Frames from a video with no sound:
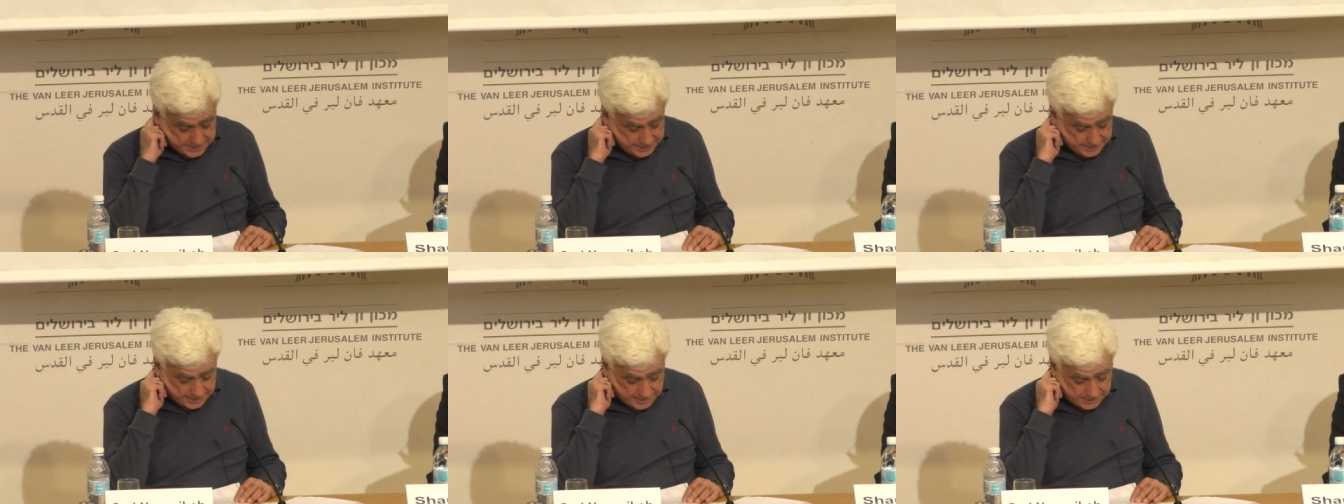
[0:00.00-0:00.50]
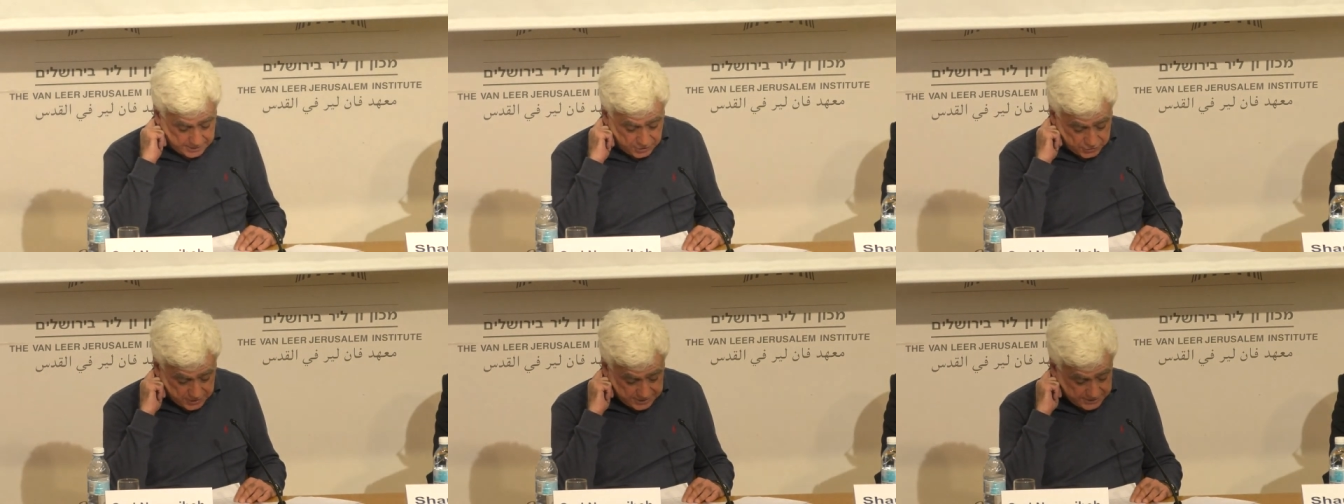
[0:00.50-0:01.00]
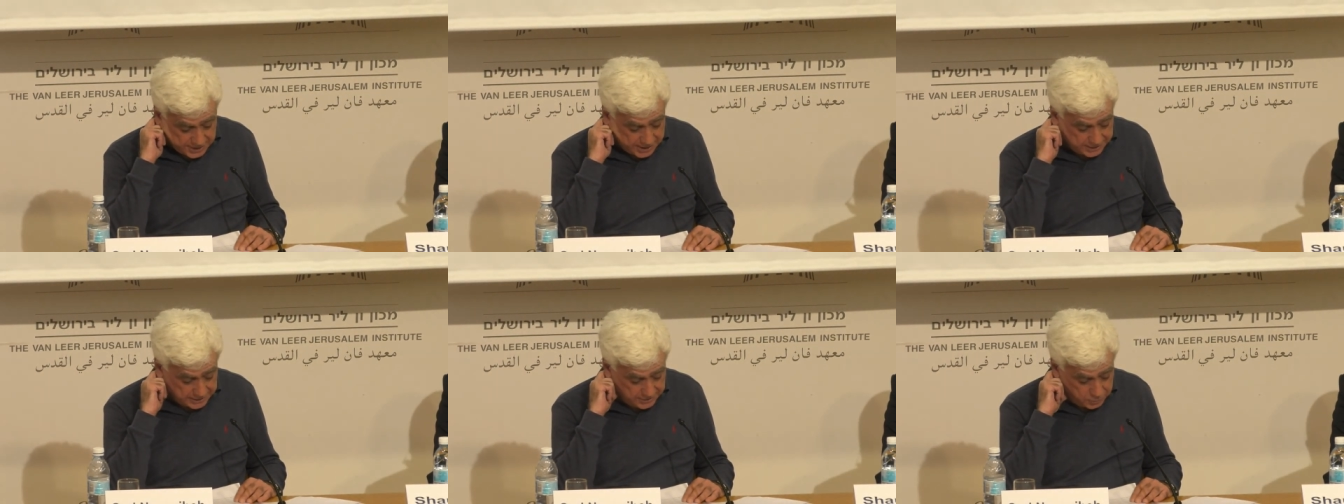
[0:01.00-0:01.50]
the city that Israel is
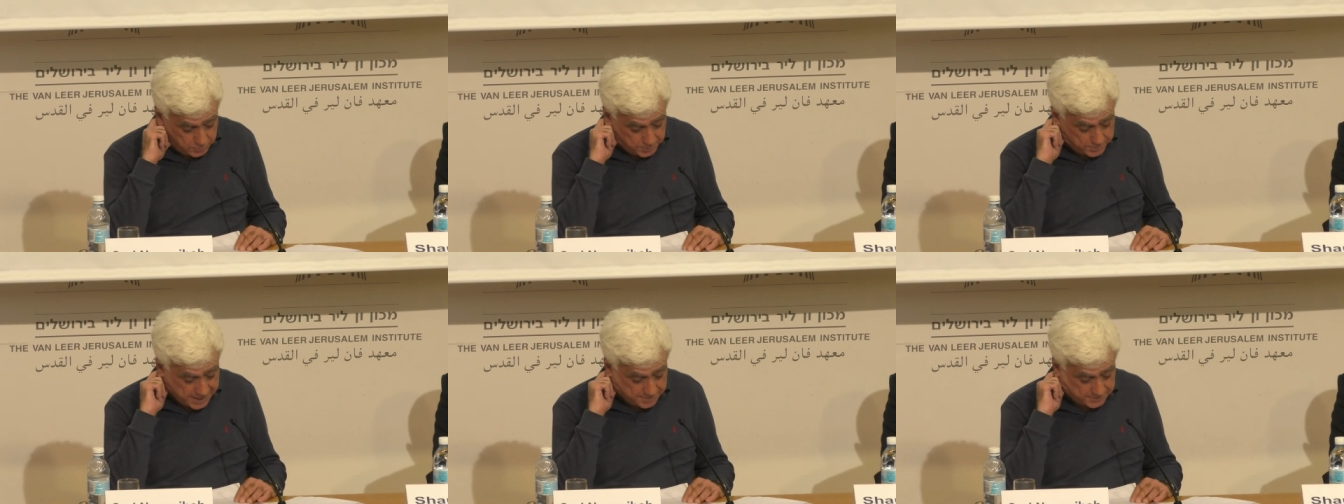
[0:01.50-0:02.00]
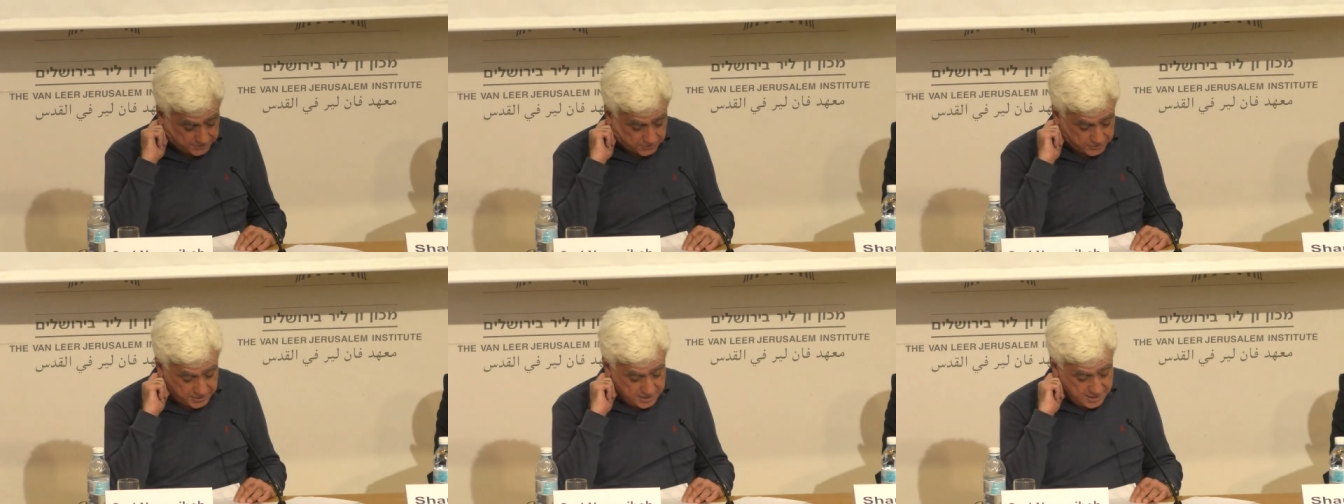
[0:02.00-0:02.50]
directly to be blamed for,